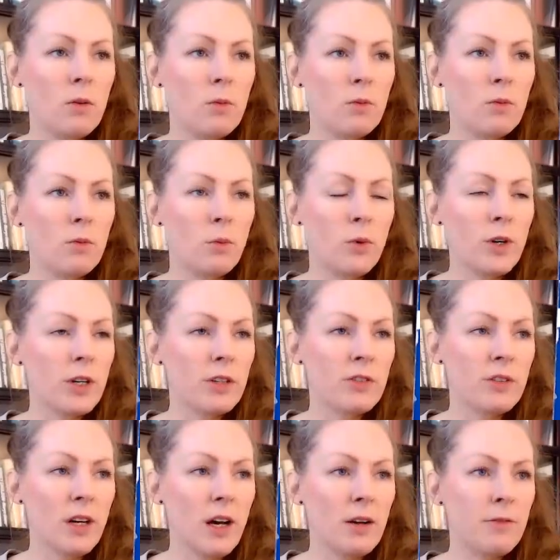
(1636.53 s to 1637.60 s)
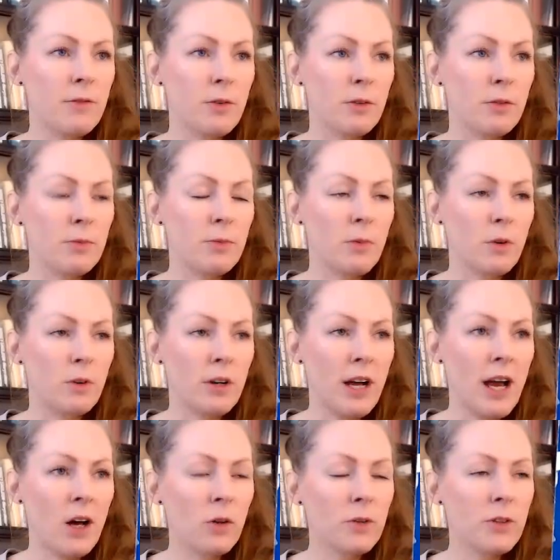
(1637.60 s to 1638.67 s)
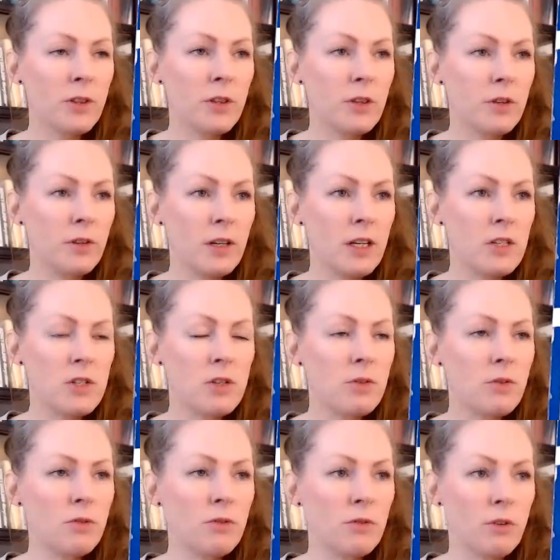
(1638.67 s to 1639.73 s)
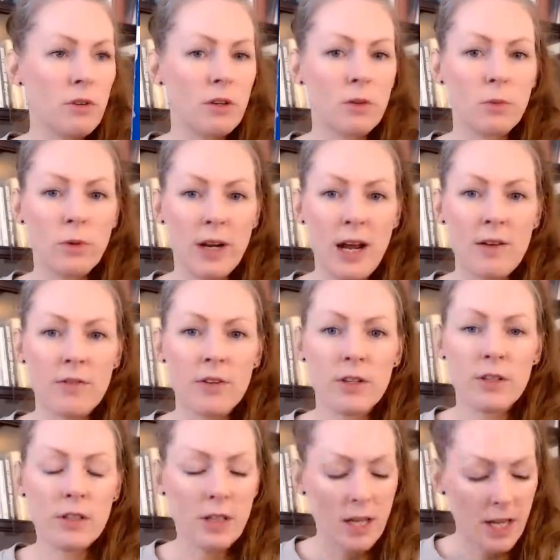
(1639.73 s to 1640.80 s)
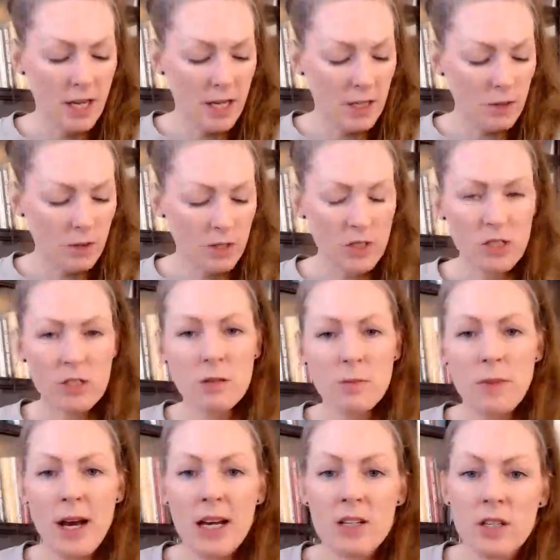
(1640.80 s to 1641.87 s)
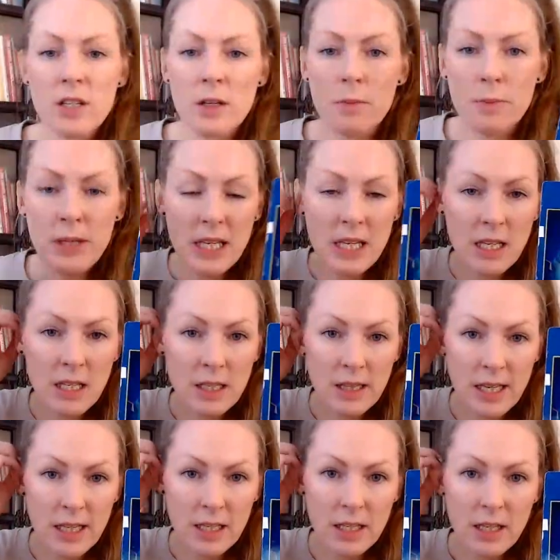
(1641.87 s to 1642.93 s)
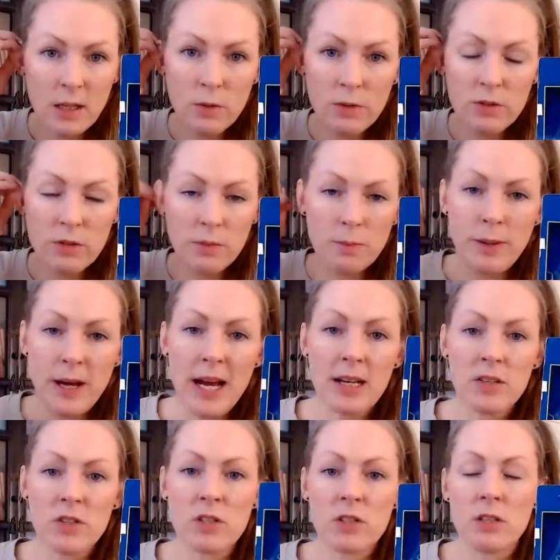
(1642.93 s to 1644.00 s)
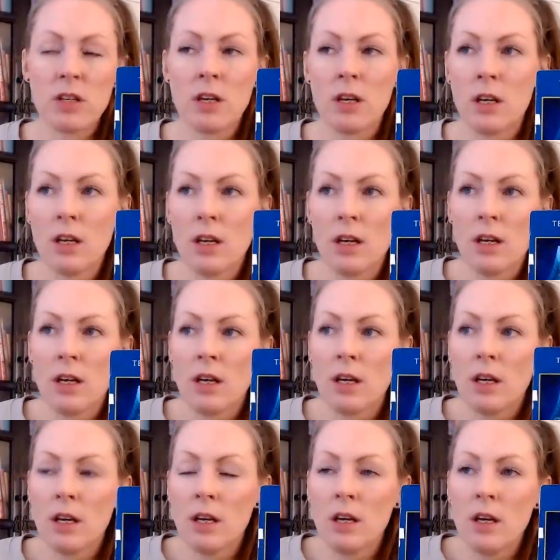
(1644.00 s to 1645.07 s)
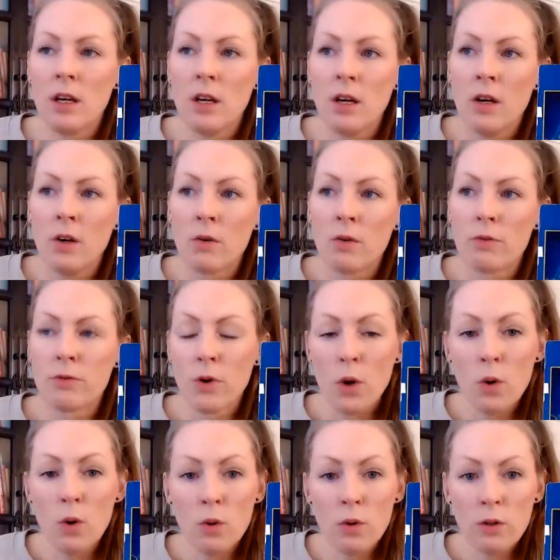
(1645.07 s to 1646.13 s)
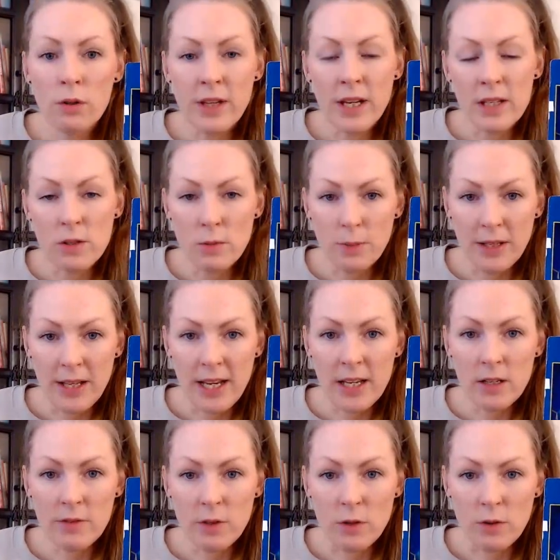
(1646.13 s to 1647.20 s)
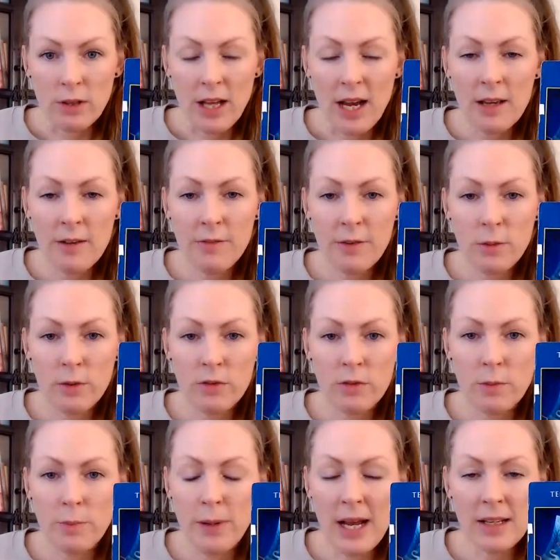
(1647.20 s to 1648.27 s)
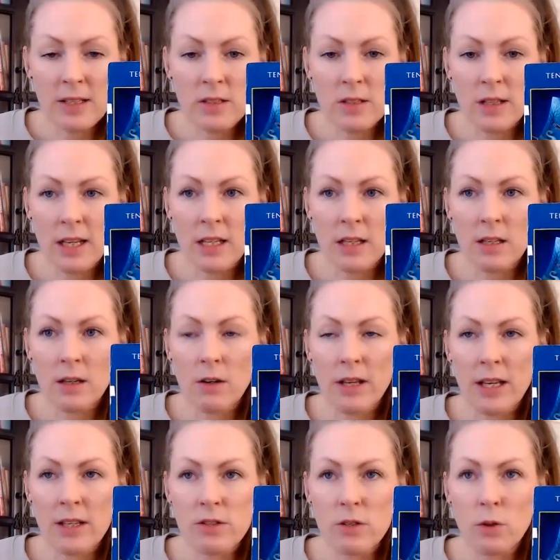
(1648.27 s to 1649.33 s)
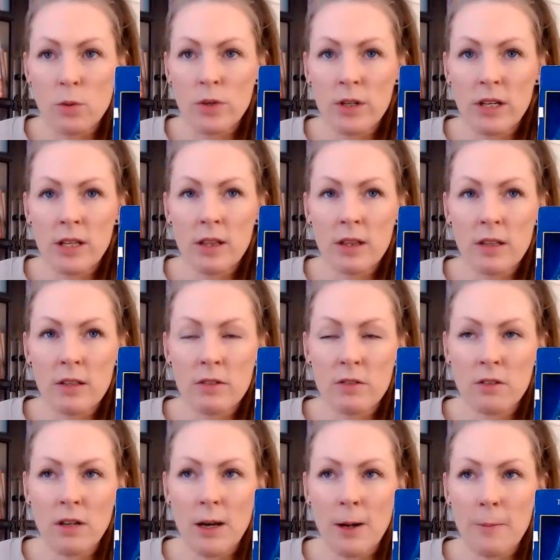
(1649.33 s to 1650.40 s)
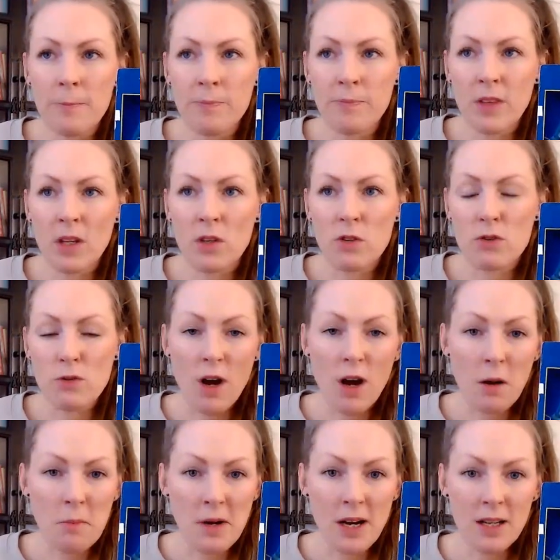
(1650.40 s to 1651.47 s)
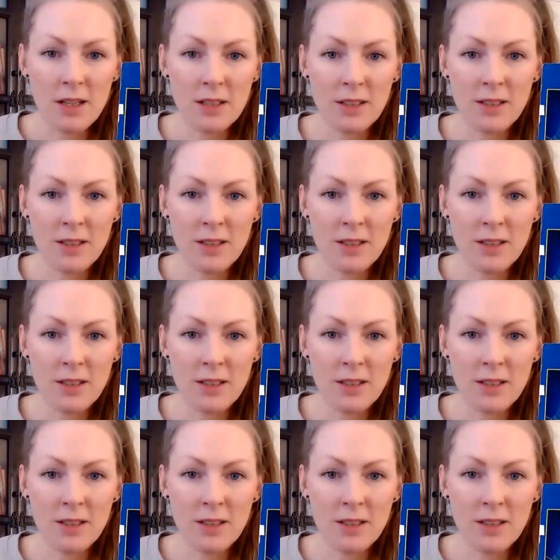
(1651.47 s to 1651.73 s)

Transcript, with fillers: work stuff or health issues or whatever, you can just imagine it being like it was the best role that you played of your life. It was the best, like, okay, so you were in this drama,